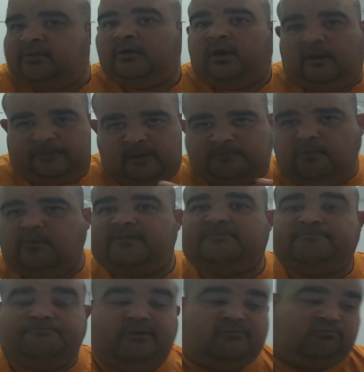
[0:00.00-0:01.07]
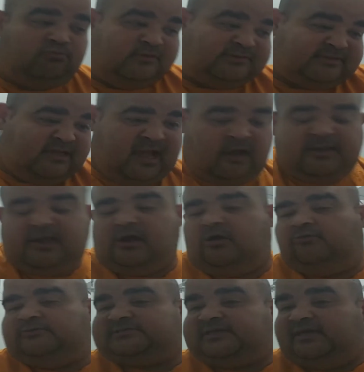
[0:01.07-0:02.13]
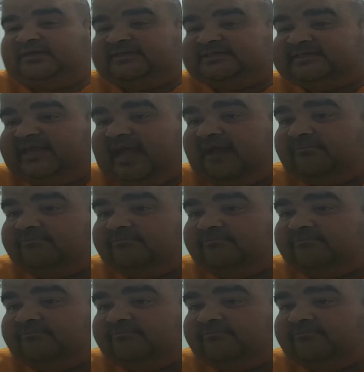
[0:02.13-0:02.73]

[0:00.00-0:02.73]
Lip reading: on their movie, but we'll see how that goes on the Disney app.